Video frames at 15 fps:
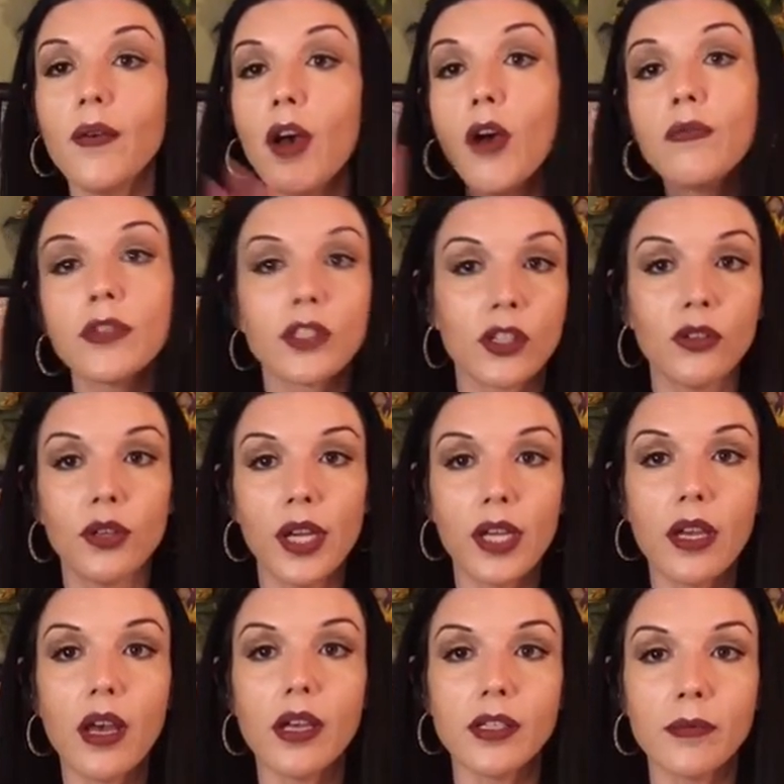Ofra's a
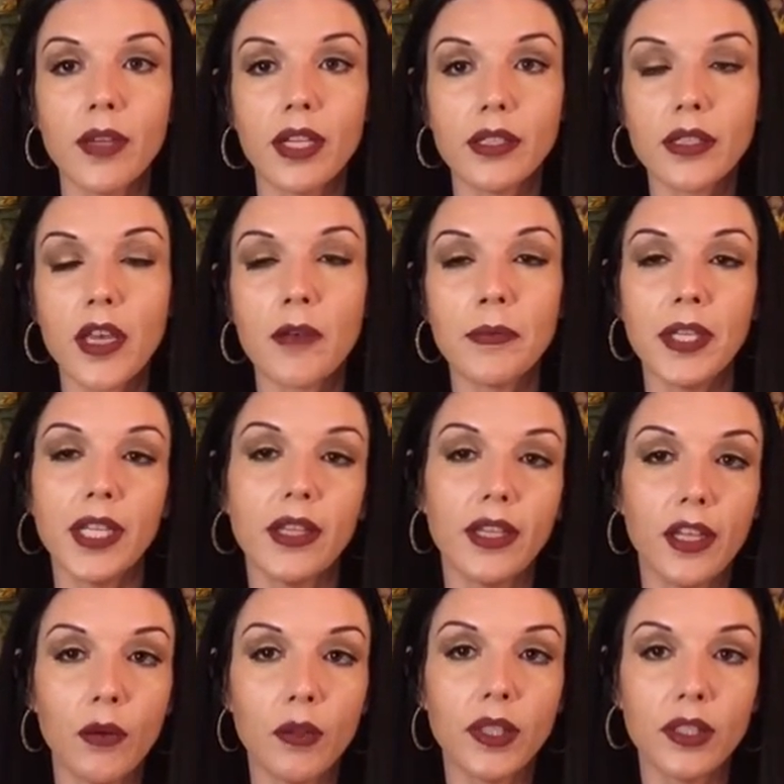great cosmetics company, and they
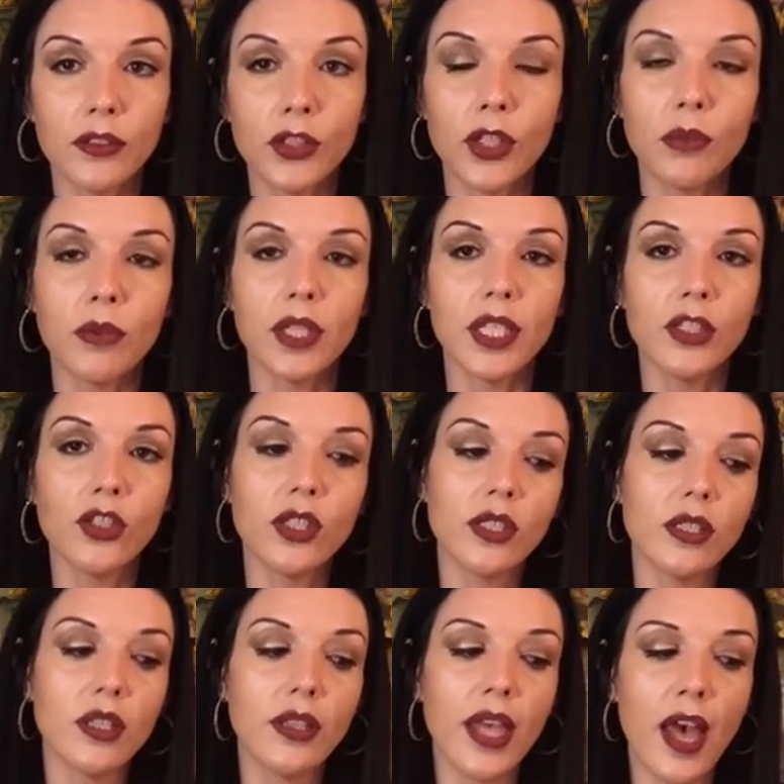know what they're doing.
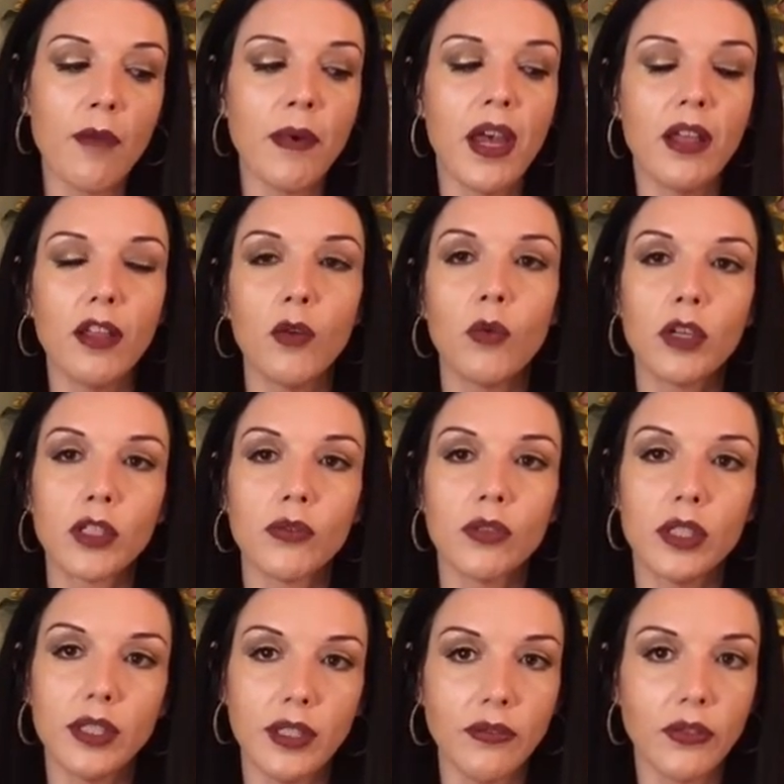That palette works
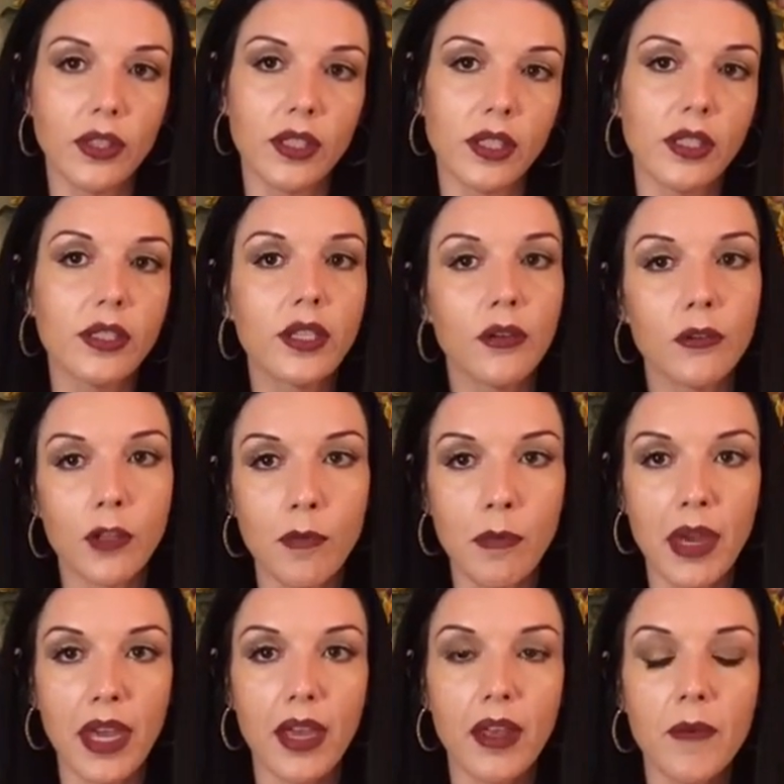for a different skin tone than
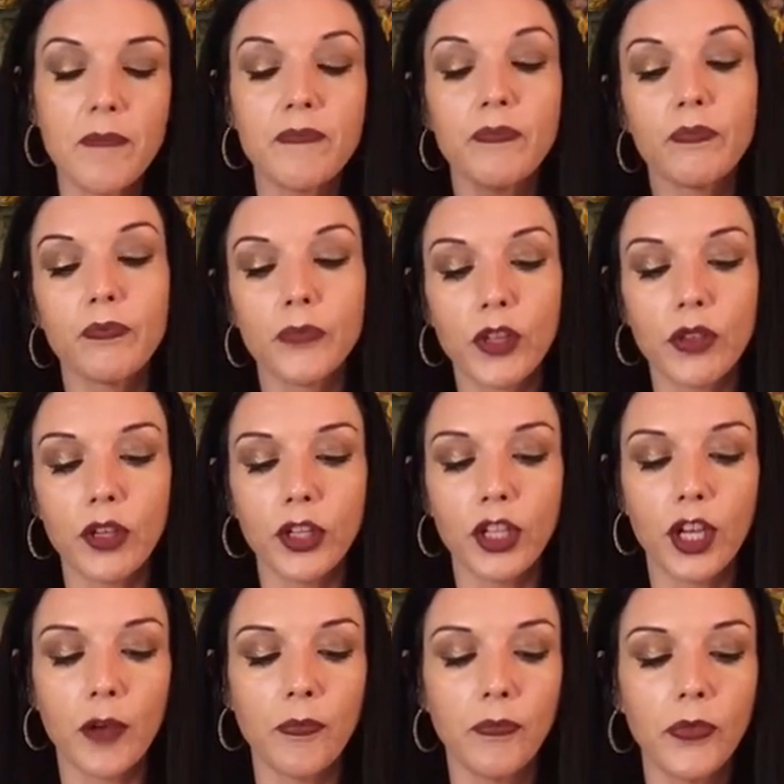me. So there you
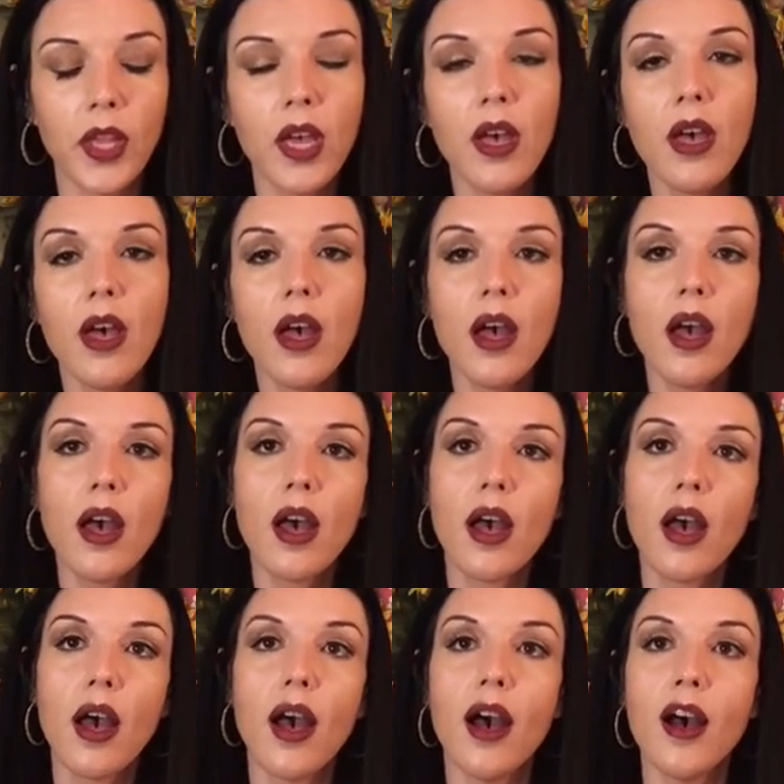go.
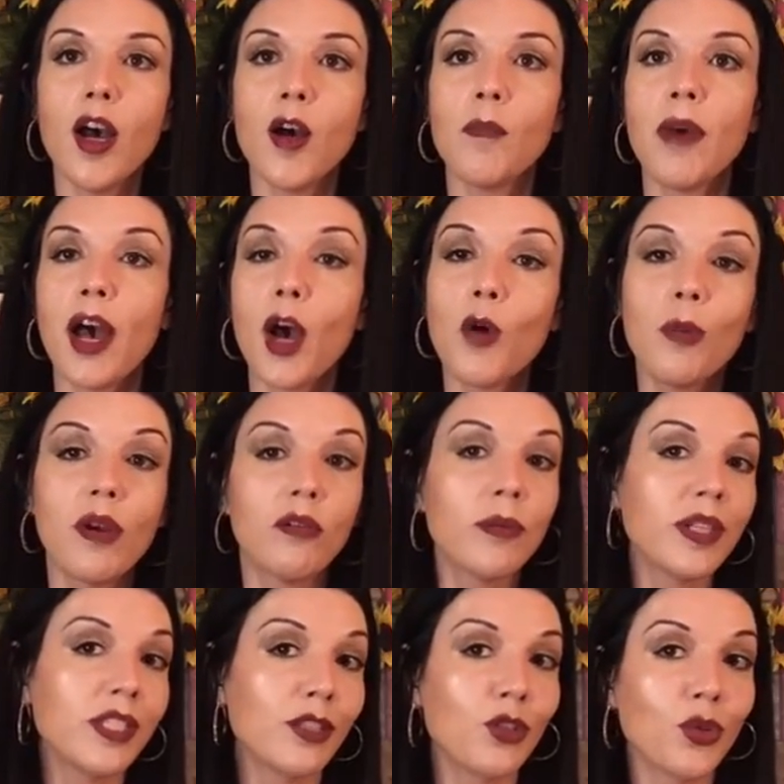I hope
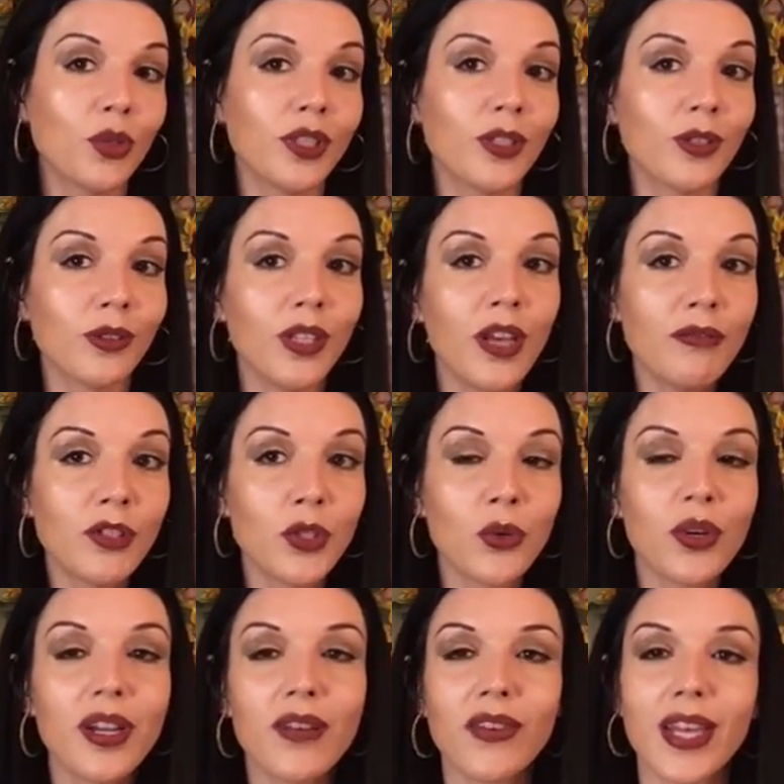everybody's enjoying their love
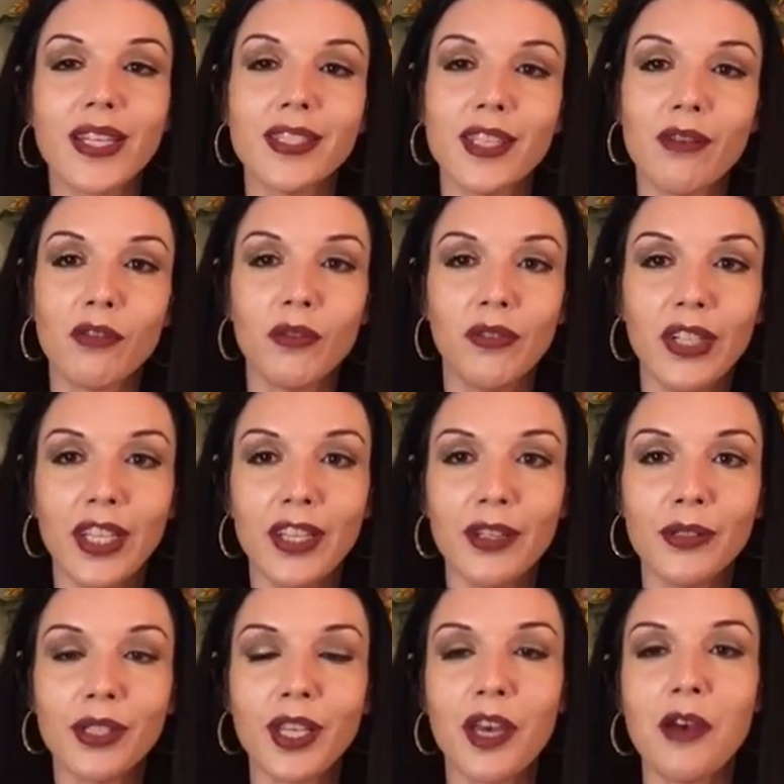story. I've got several
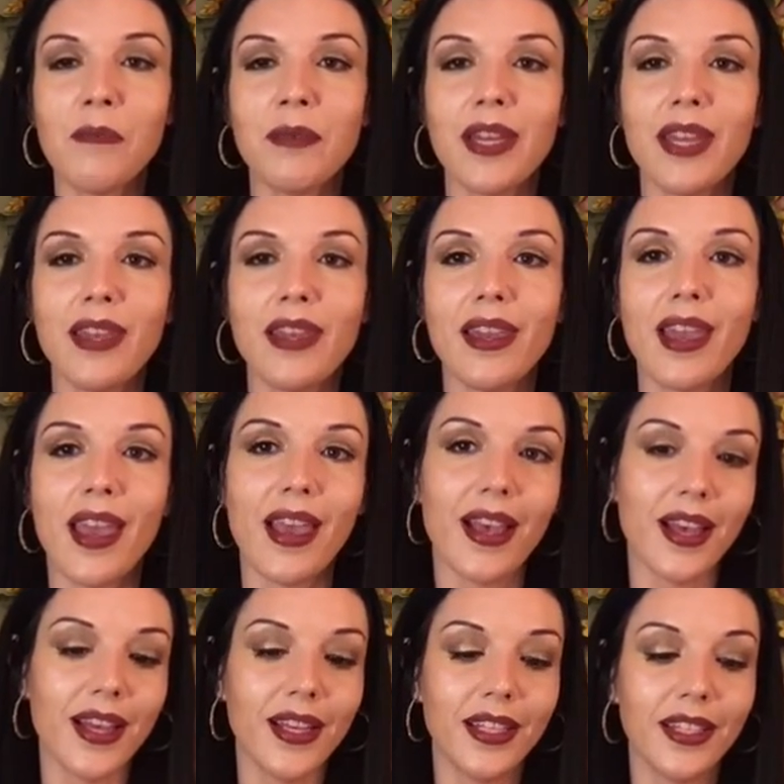videos coming,
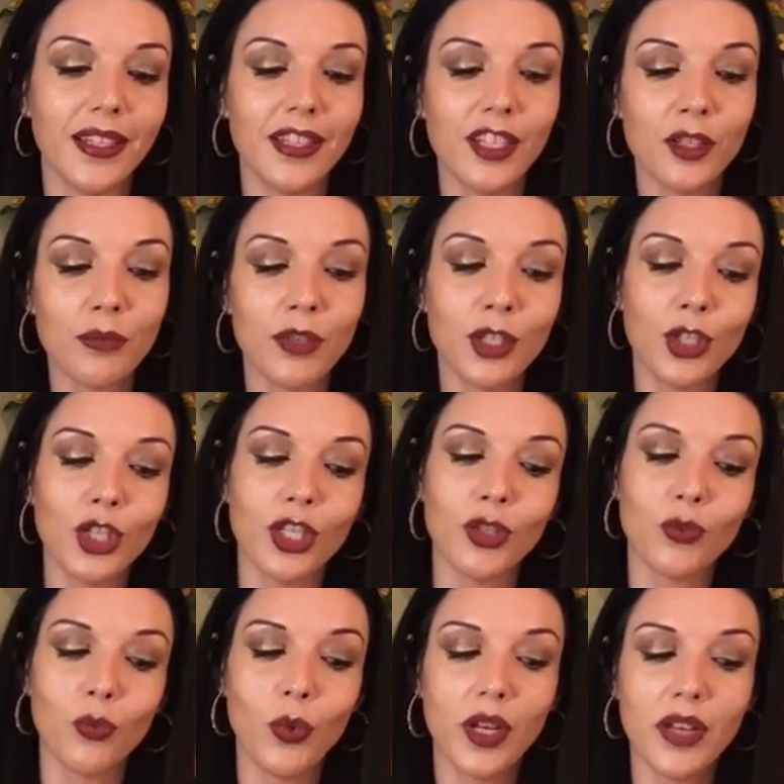and this was
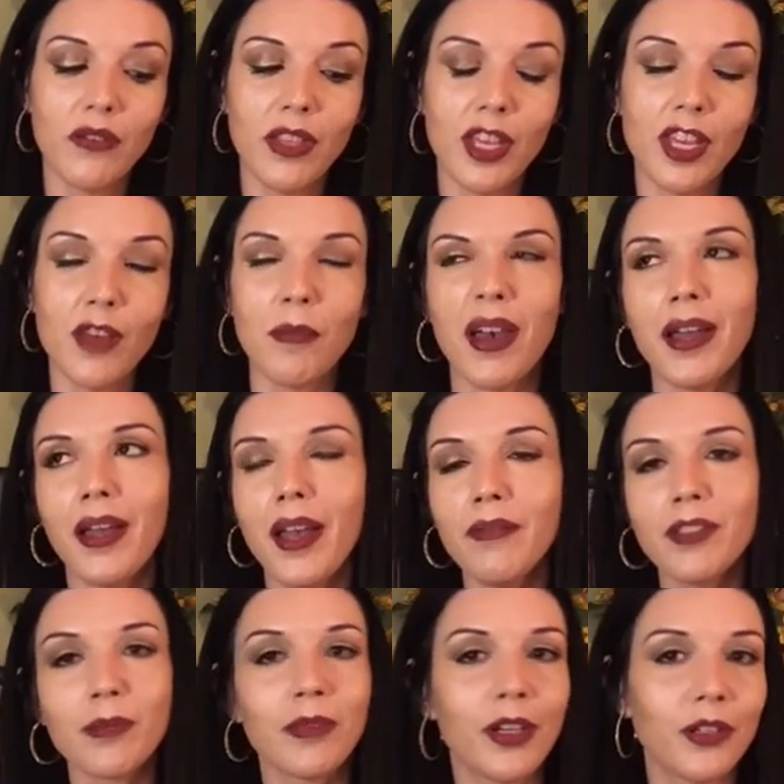just one of them. I
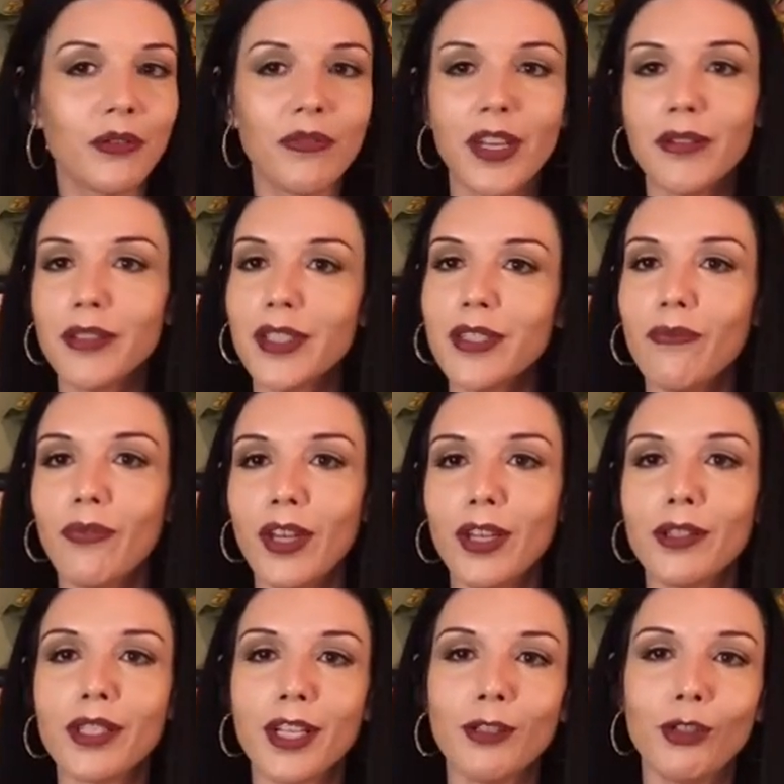have some other favorites and
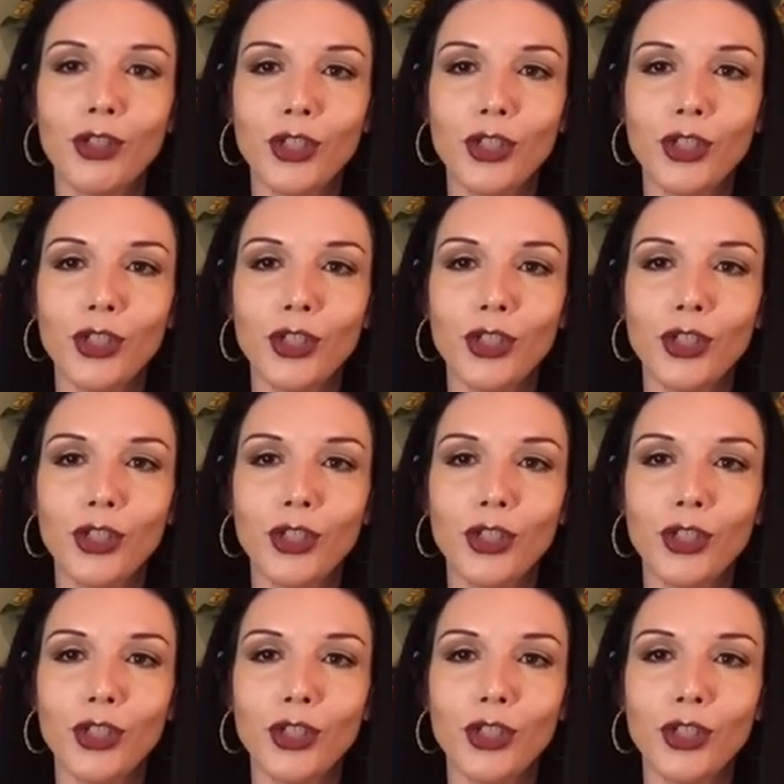fails. I